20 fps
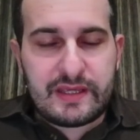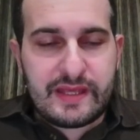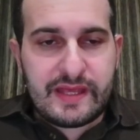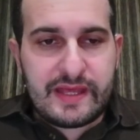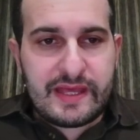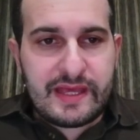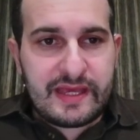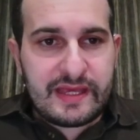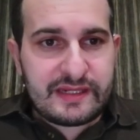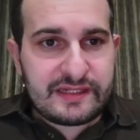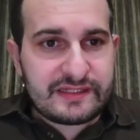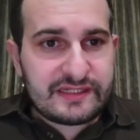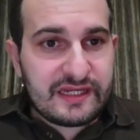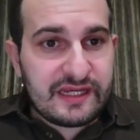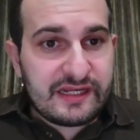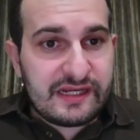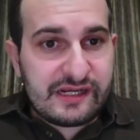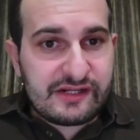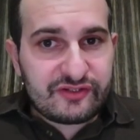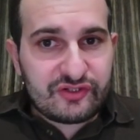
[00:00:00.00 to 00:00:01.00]
And an
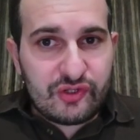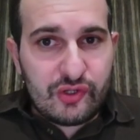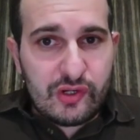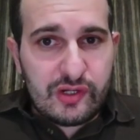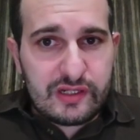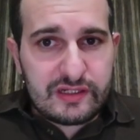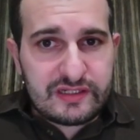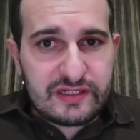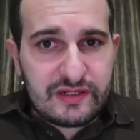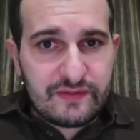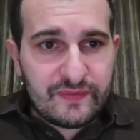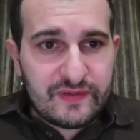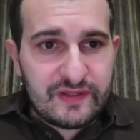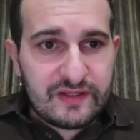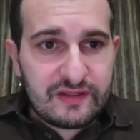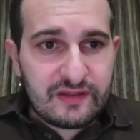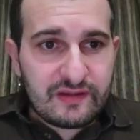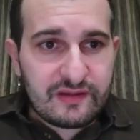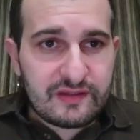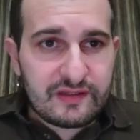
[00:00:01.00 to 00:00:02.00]
alternative
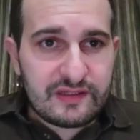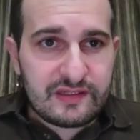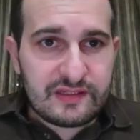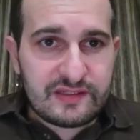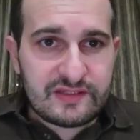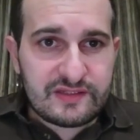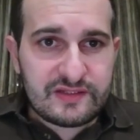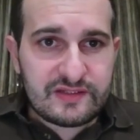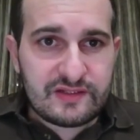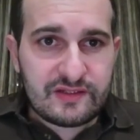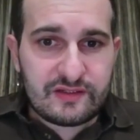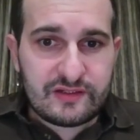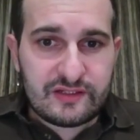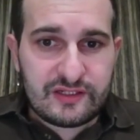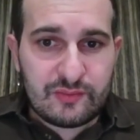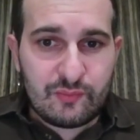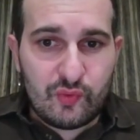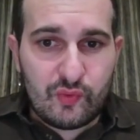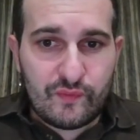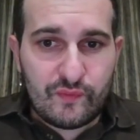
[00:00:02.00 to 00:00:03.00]
here is the
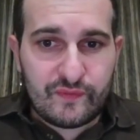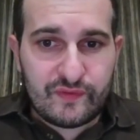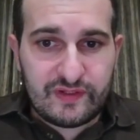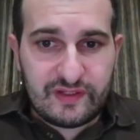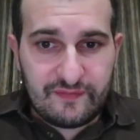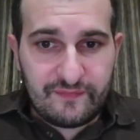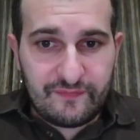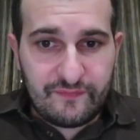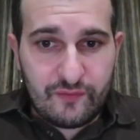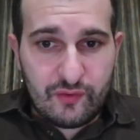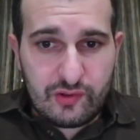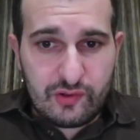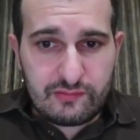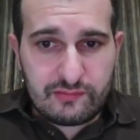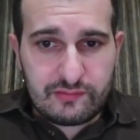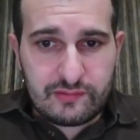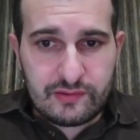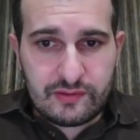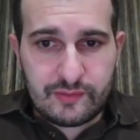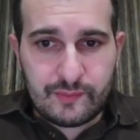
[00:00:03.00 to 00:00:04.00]
move d4,
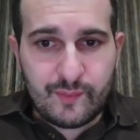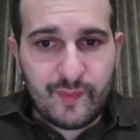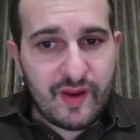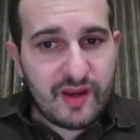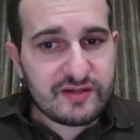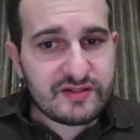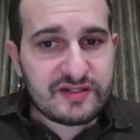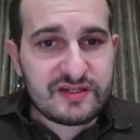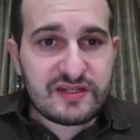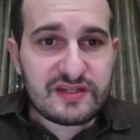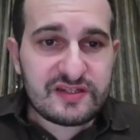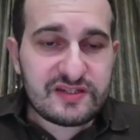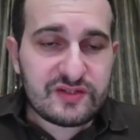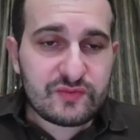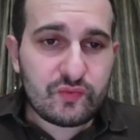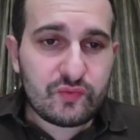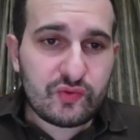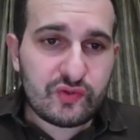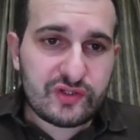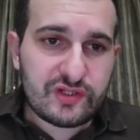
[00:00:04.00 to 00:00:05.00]
but this
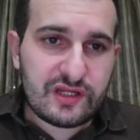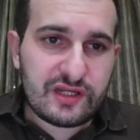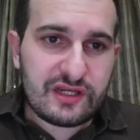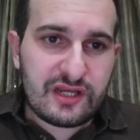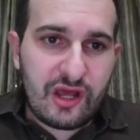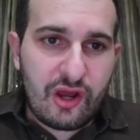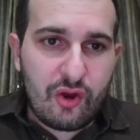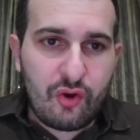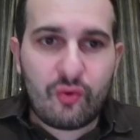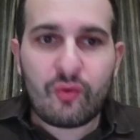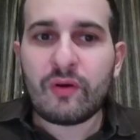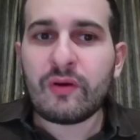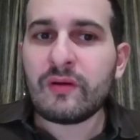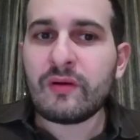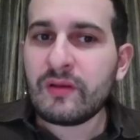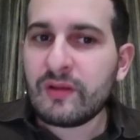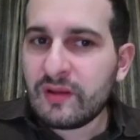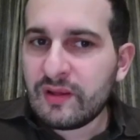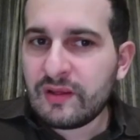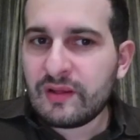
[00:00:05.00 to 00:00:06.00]
would allow
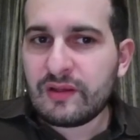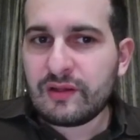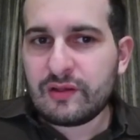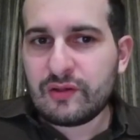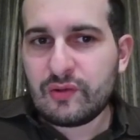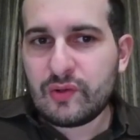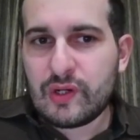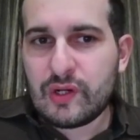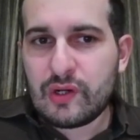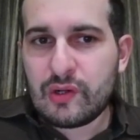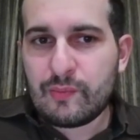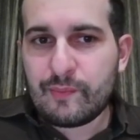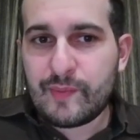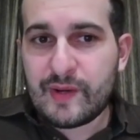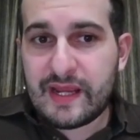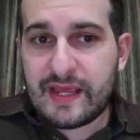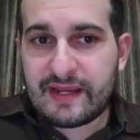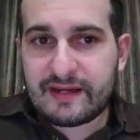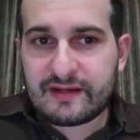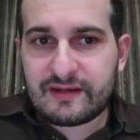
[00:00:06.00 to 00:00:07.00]

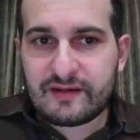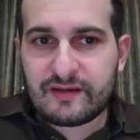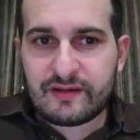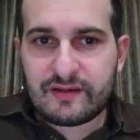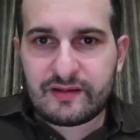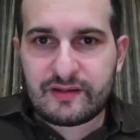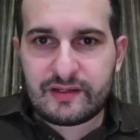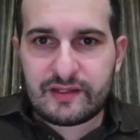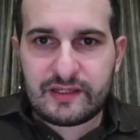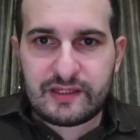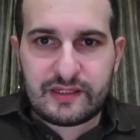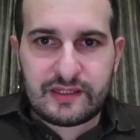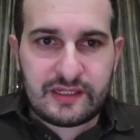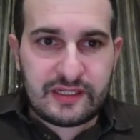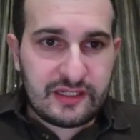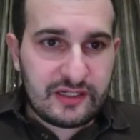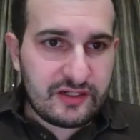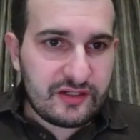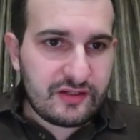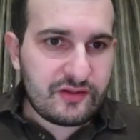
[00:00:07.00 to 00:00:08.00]
black
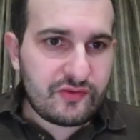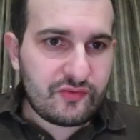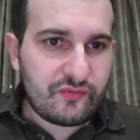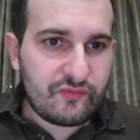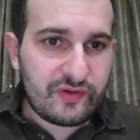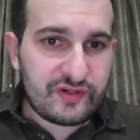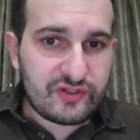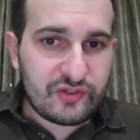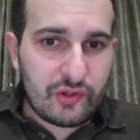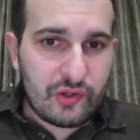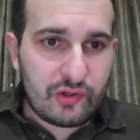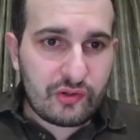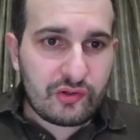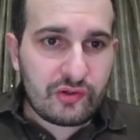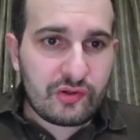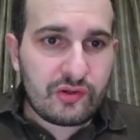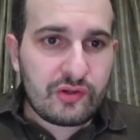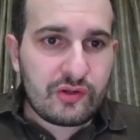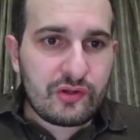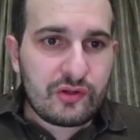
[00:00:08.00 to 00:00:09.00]
in return
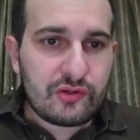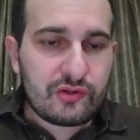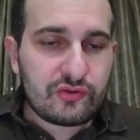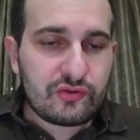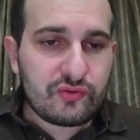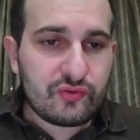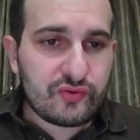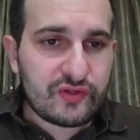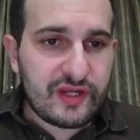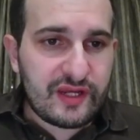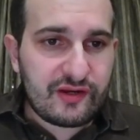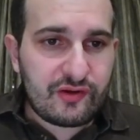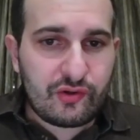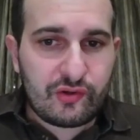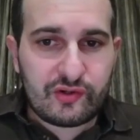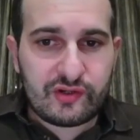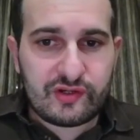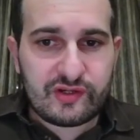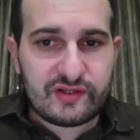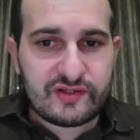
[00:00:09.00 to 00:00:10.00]
to take on
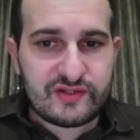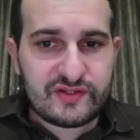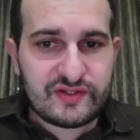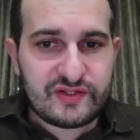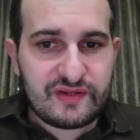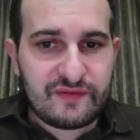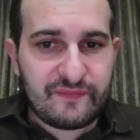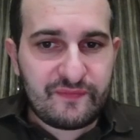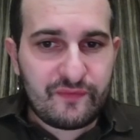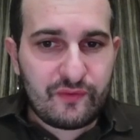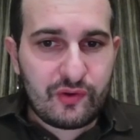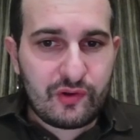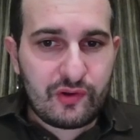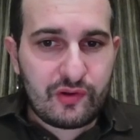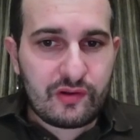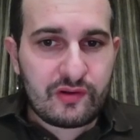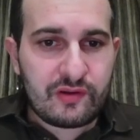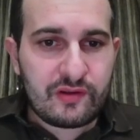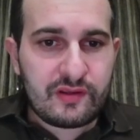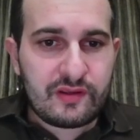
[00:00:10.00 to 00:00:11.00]
c4,
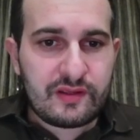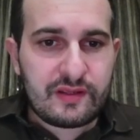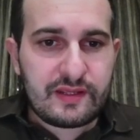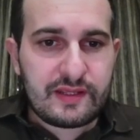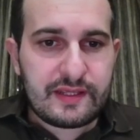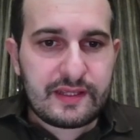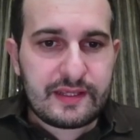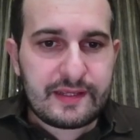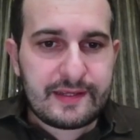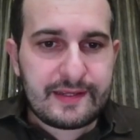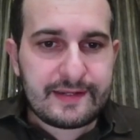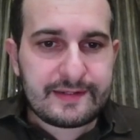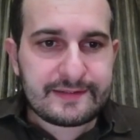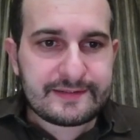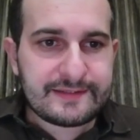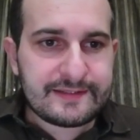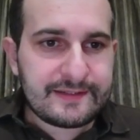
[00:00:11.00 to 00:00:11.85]
and